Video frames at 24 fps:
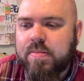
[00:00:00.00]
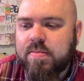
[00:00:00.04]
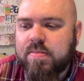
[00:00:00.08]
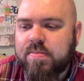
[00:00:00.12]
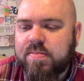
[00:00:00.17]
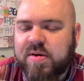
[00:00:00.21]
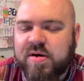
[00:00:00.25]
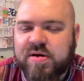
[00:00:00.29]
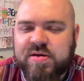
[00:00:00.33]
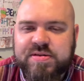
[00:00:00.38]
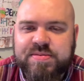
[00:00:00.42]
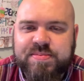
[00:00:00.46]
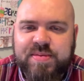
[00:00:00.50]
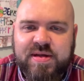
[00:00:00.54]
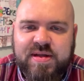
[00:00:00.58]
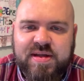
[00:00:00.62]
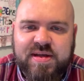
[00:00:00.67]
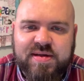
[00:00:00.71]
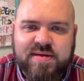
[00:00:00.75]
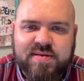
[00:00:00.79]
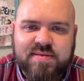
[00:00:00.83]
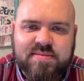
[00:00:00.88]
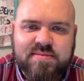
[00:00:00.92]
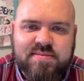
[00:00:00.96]
Paul's
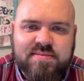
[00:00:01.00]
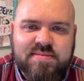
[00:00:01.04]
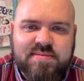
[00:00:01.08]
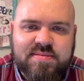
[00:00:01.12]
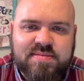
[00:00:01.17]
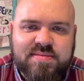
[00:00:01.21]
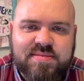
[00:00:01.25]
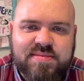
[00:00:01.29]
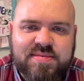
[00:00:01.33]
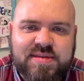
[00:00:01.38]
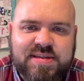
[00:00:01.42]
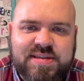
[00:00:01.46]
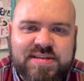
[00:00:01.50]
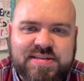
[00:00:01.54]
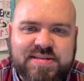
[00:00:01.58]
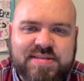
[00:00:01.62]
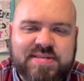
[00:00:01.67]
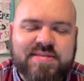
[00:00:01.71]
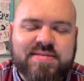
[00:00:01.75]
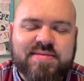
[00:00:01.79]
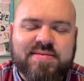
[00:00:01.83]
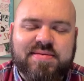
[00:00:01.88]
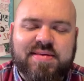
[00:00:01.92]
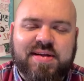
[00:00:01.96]
making
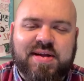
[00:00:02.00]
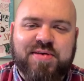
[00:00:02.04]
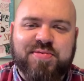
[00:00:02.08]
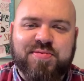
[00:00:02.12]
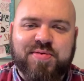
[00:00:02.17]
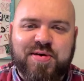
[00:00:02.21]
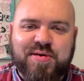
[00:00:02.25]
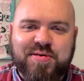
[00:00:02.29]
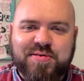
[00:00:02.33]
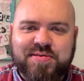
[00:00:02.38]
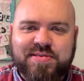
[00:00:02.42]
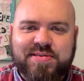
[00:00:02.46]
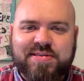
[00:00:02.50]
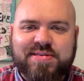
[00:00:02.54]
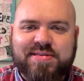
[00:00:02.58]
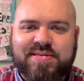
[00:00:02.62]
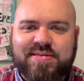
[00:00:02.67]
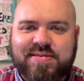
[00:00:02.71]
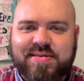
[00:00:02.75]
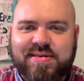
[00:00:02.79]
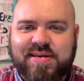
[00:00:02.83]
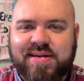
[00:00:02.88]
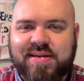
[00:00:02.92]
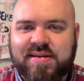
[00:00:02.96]
these inroads
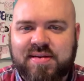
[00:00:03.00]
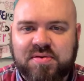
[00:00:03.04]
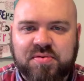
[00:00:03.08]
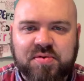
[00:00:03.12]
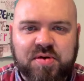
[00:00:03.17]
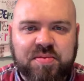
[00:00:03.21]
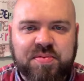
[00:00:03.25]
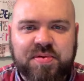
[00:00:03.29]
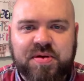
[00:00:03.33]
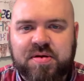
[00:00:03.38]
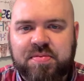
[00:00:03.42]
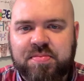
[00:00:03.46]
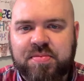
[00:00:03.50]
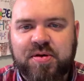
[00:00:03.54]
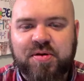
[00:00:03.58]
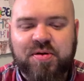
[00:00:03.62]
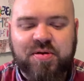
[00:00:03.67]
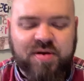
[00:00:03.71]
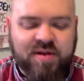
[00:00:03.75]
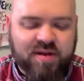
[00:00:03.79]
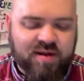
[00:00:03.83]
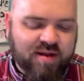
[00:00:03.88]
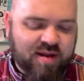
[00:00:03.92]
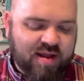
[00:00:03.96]
in the Roman
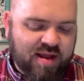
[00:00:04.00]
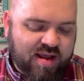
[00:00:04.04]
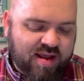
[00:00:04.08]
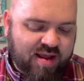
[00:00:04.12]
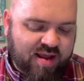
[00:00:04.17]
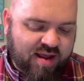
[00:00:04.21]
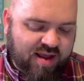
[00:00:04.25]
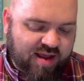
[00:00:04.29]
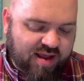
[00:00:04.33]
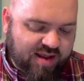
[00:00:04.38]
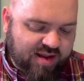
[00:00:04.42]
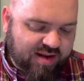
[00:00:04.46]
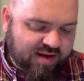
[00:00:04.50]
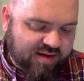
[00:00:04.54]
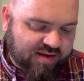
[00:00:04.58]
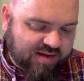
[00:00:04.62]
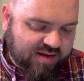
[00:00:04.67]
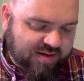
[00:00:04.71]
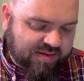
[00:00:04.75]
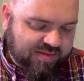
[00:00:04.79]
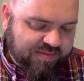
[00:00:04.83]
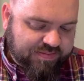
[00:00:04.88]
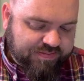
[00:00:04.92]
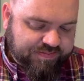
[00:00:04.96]
community and,
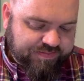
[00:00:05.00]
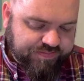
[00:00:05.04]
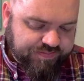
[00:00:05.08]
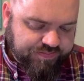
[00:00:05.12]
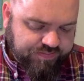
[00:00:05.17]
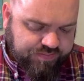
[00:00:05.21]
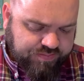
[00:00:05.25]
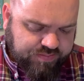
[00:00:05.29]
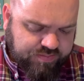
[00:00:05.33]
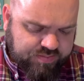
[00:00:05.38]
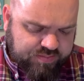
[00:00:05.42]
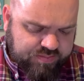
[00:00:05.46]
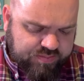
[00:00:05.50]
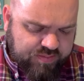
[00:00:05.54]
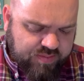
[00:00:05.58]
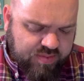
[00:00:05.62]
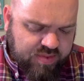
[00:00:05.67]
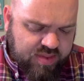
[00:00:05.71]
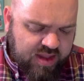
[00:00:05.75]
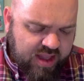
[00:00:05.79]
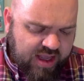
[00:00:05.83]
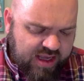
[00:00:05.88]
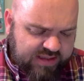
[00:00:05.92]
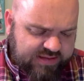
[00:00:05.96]

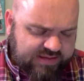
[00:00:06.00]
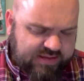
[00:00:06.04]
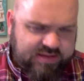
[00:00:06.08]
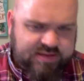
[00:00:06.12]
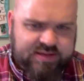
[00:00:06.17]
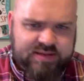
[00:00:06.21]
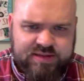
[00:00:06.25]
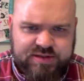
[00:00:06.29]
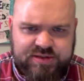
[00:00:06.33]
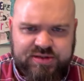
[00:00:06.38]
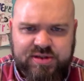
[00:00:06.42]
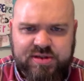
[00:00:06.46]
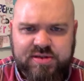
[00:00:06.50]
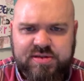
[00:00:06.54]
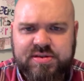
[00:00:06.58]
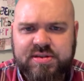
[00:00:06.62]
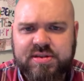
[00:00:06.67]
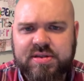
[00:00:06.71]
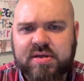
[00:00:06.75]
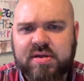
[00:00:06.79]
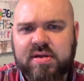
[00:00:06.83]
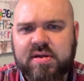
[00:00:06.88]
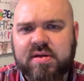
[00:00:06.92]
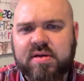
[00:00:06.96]
as is the church
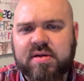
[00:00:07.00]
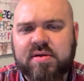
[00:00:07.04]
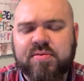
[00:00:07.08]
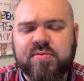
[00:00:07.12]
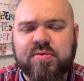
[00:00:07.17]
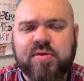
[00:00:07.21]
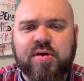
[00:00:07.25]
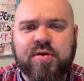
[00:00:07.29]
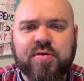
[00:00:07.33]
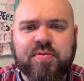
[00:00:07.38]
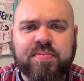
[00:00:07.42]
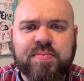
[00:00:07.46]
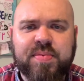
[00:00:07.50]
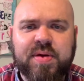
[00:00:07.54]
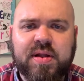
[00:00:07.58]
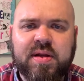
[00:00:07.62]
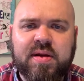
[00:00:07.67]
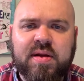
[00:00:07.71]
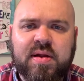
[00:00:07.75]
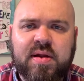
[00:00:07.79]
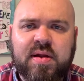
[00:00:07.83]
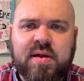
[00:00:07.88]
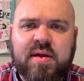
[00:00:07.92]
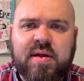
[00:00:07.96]
in Rome, but
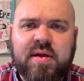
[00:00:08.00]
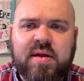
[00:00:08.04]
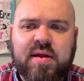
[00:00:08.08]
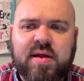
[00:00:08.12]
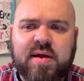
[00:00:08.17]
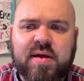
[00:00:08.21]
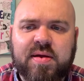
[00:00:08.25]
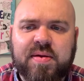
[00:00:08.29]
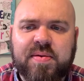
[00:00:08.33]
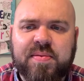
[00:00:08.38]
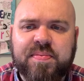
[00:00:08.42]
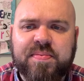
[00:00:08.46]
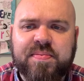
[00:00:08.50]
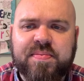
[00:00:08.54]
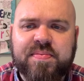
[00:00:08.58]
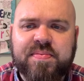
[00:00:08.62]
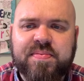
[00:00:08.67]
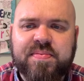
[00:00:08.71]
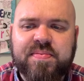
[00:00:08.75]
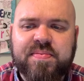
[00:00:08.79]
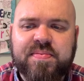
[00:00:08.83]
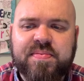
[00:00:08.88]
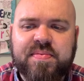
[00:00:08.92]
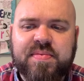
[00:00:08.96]

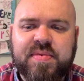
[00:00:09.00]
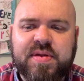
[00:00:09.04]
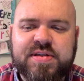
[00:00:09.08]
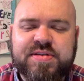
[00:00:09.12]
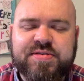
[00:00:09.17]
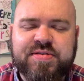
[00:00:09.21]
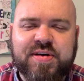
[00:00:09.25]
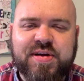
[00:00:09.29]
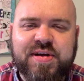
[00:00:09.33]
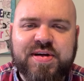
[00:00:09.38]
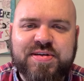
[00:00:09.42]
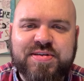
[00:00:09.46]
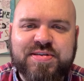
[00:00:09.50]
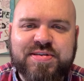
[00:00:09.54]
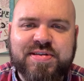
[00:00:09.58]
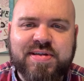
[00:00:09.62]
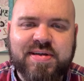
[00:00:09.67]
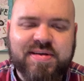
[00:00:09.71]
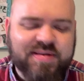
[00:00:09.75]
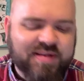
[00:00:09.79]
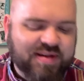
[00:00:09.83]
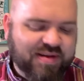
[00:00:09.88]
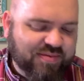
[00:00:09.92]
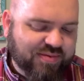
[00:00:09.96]
it's very
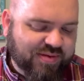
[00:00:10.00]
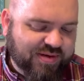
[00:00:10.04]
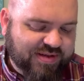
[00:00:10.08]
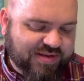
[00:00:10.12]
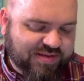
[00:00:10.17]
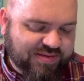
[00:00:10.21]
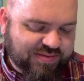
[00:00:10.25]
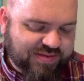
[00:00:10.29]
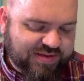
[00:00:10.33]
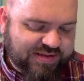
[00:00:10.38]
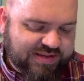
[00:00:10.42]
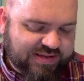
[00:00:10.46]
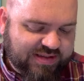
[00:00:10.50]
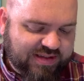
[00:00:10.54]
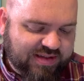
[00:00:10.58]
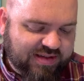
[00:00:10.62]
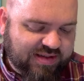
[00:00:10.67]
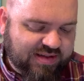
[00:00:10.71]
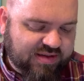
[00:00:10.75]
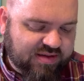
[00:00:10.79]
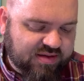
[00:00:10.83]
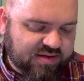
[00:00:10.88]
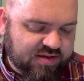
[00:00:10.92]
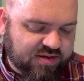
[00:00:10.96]
interesting that we see
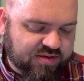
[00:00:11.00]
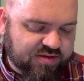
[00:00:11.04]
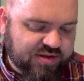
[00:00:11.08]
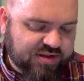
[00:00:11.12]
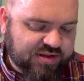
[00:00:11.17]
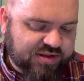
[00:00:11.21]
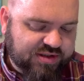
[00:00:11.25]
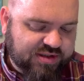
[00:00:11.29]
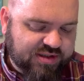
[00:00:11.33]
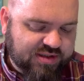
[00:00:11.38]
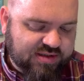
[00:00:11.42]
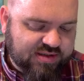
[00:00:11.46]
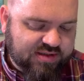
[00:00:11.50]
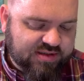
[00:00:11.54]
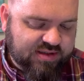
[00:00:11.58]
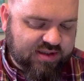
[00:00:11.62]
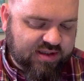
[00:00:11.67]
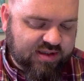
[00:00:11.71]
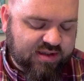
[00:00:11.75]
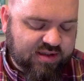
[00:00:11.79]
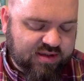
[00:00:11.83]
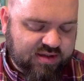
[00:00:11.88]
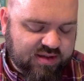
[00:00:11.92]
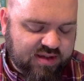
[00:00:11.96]
that there are Christians
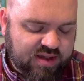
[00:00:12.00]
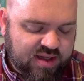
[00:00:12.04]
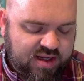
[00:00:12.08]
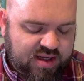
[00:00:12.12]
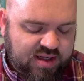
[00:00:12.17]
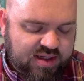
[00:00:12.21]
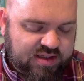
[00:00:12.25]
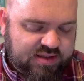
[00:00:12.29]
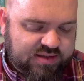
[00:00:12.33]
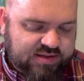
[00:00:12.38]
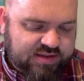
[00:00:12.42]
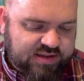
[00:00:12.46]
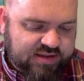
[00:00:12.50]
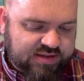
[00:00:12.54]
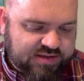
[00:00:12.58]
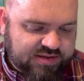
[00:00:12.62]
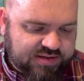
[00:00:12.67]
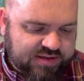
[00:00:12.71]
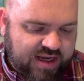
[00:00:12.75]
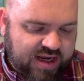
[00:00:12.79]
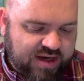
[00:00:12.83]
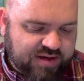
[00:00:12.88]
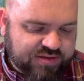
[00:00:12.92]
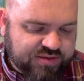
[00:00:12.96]
in Caesar's
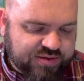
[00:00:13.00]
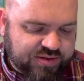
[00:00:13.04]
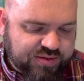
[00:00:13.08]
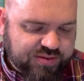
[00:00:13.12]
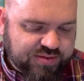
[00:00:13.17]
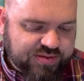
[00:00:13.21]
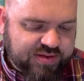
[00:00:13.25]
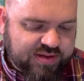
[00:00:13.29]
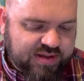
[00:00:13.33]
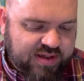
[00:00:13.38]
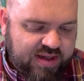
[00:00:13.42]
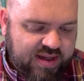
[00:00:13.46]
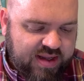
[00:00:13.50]
household.